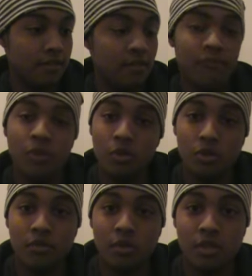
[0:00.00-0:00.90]
Food,
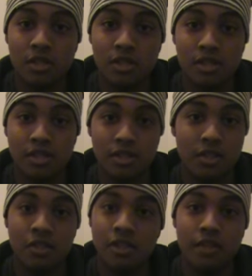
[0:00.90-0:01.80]
of course, you
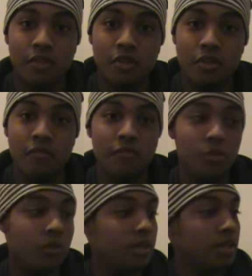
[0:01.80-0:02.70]
can never go wrong with
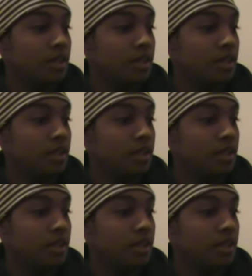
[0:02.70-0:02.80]
food.